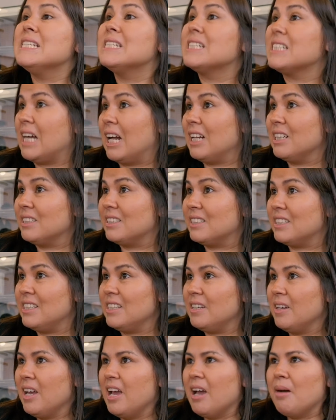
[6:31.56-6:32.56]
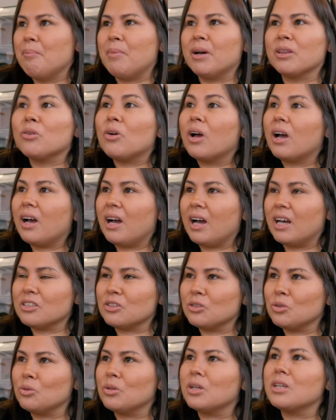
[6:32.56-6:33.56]
It's salty, but as
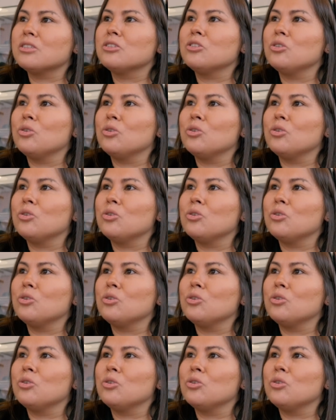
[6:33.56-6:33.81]
soon as